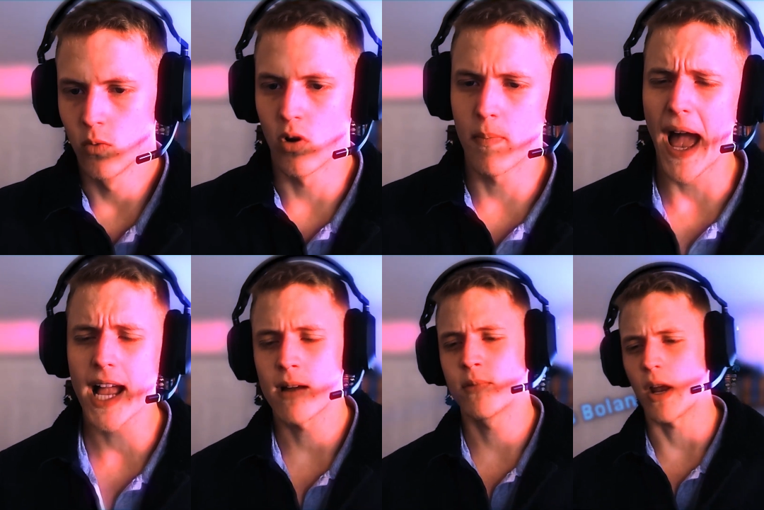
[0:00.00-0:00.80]
Welcome
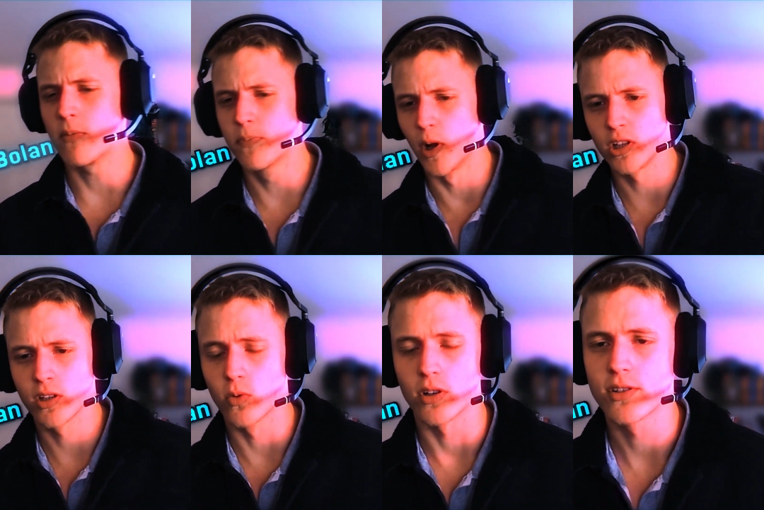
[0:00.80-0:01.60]
back, I'm James Bolan,
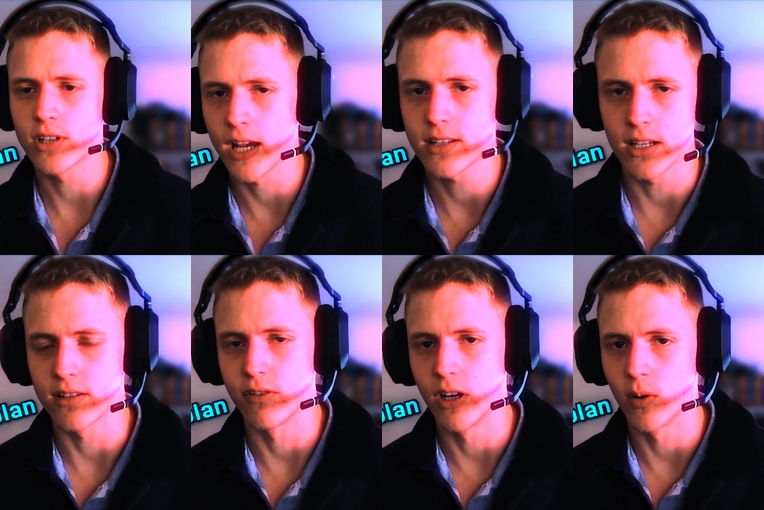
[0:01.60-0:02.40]
the world's
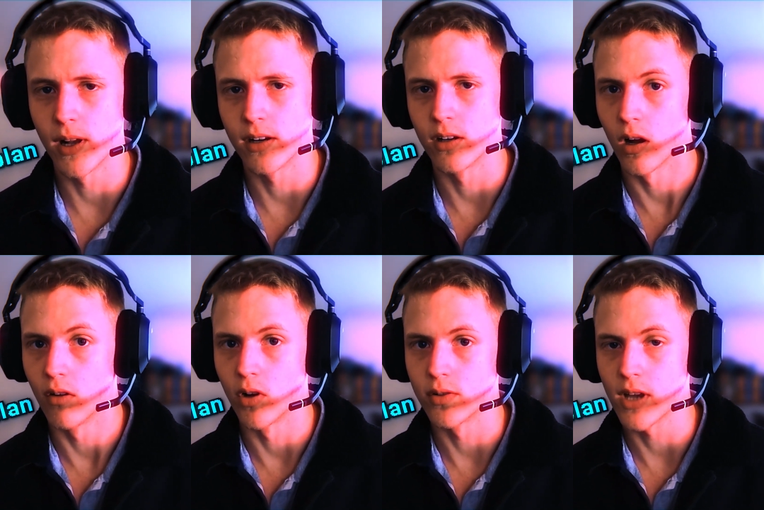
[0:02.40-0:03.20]
sexiest video editor
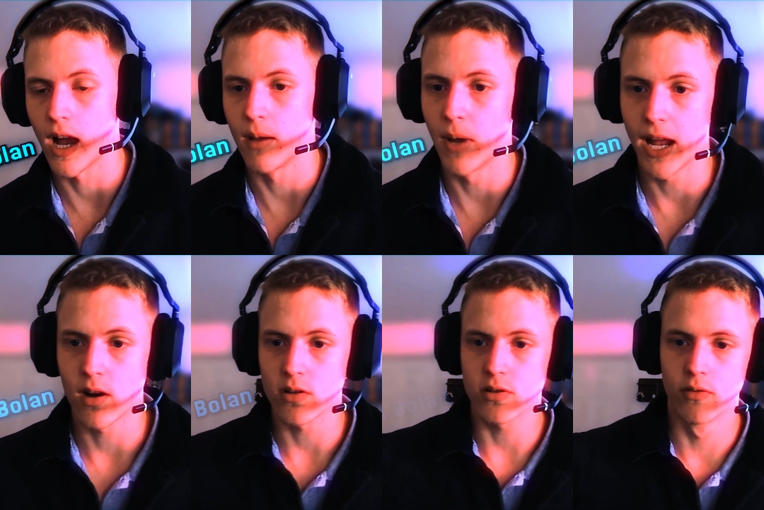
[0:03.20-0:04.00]
of all time,
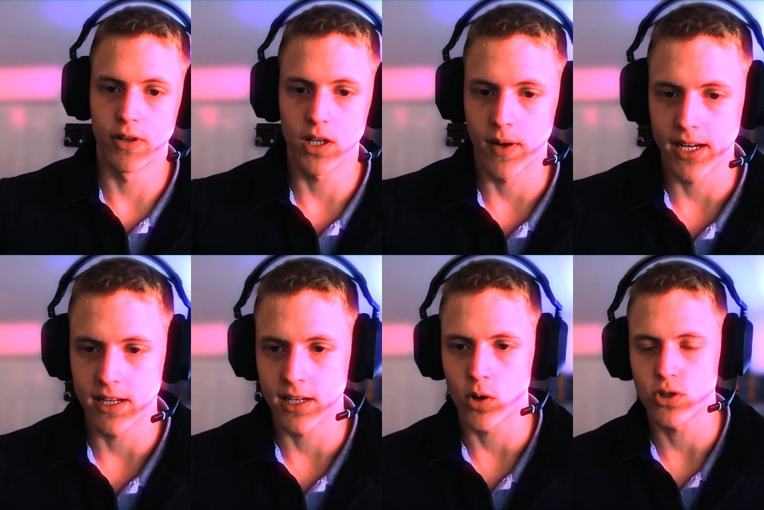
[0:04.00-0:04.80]
and also video
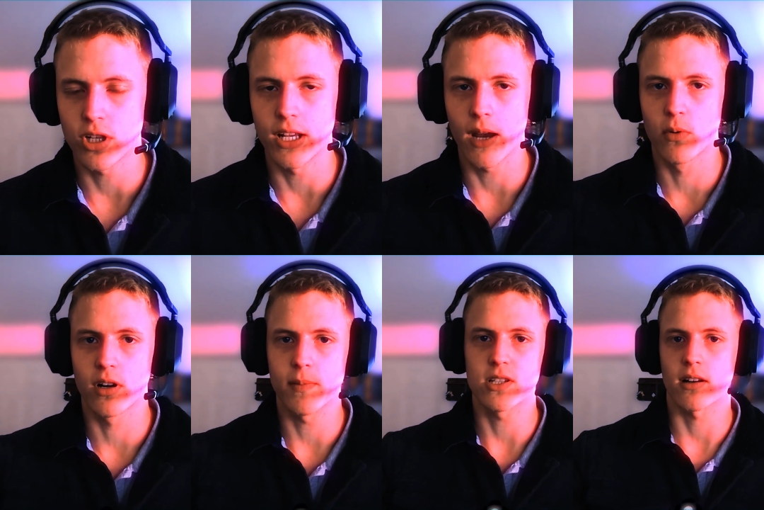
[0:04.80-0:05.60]
editing coach. Today we're
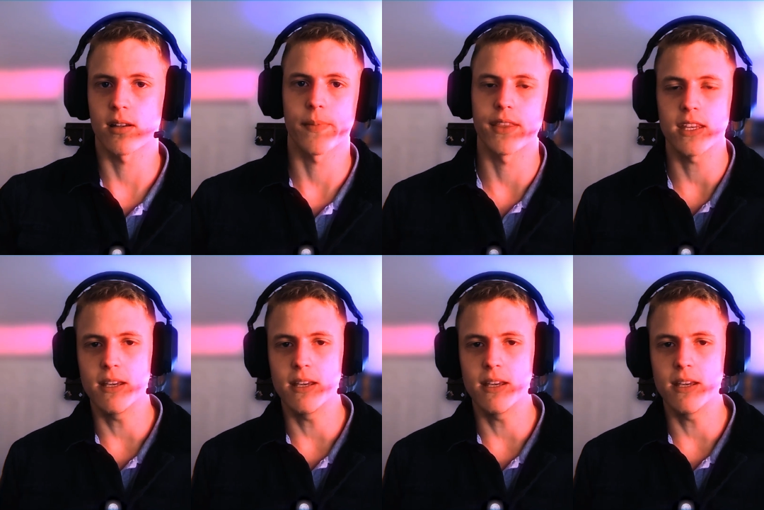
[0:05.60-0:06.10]
going to be talking about the